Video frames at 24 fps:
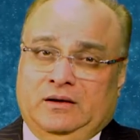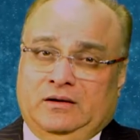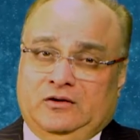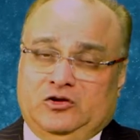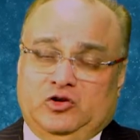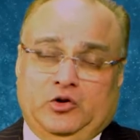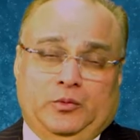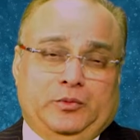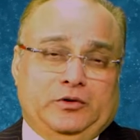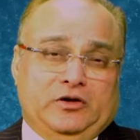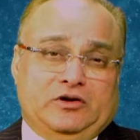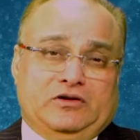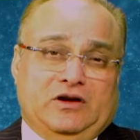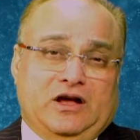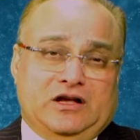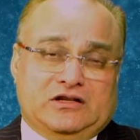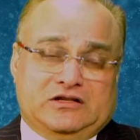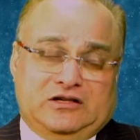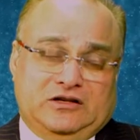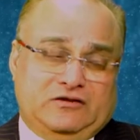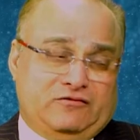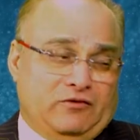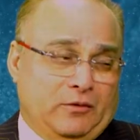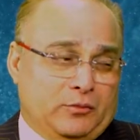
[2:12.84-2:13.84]
Jupiter
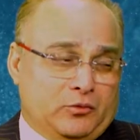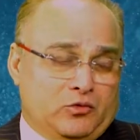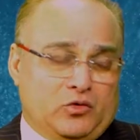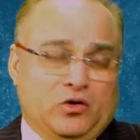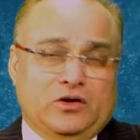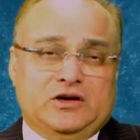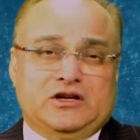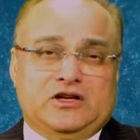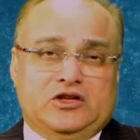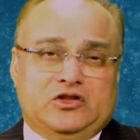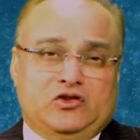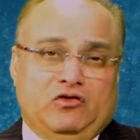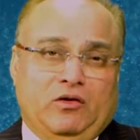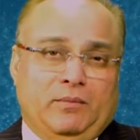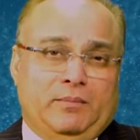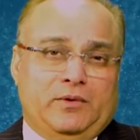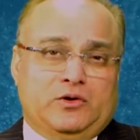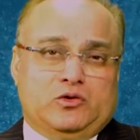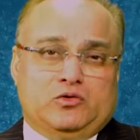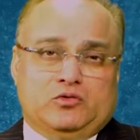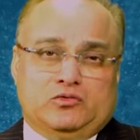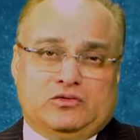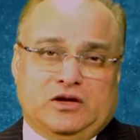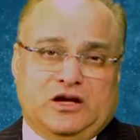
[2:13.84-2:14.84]
transit from 20th November
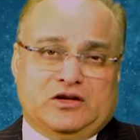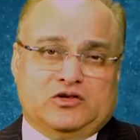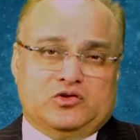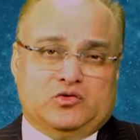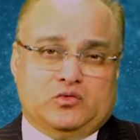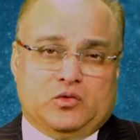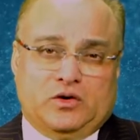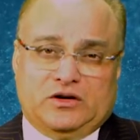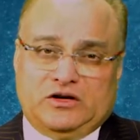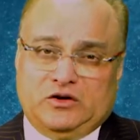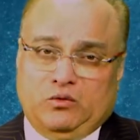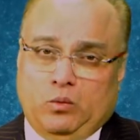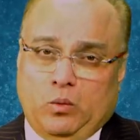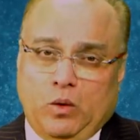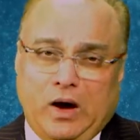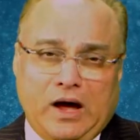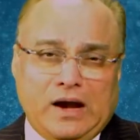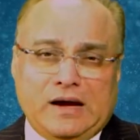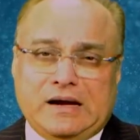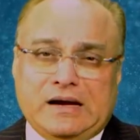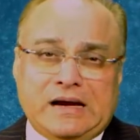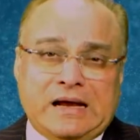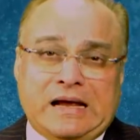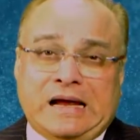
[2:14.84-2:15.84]

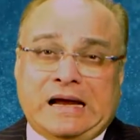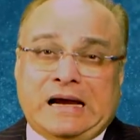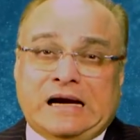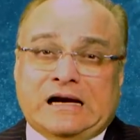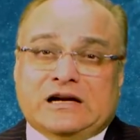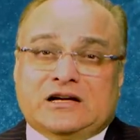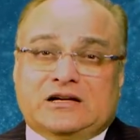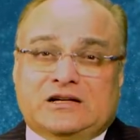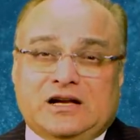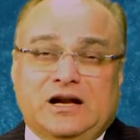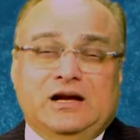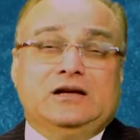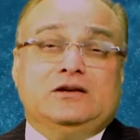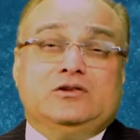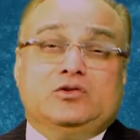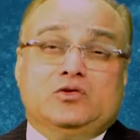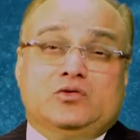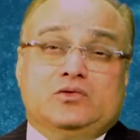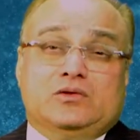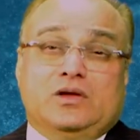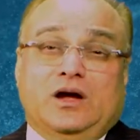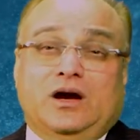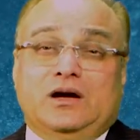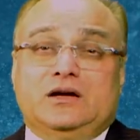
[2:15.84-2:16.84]
2021 till
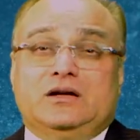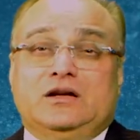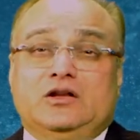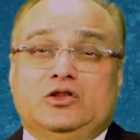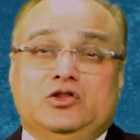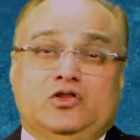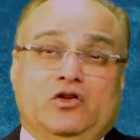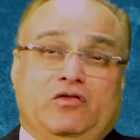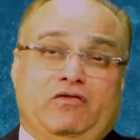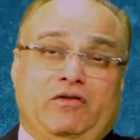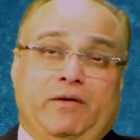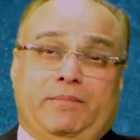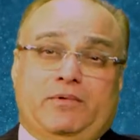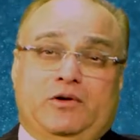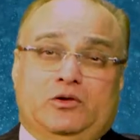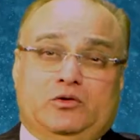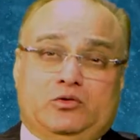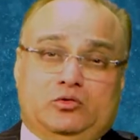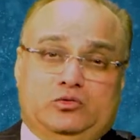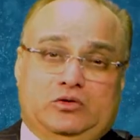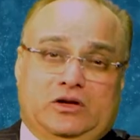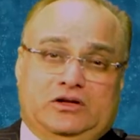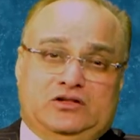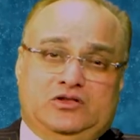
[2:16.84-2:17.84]
13th of April
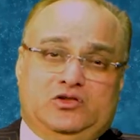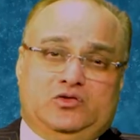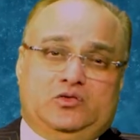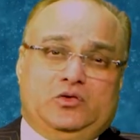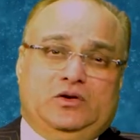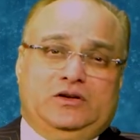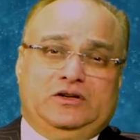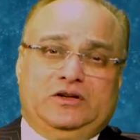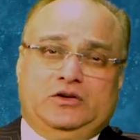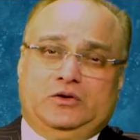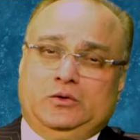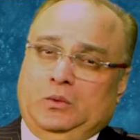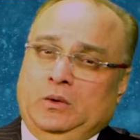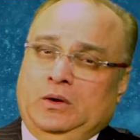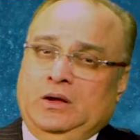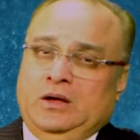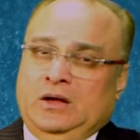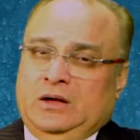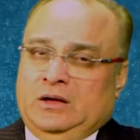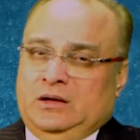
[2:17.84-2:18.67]
2022.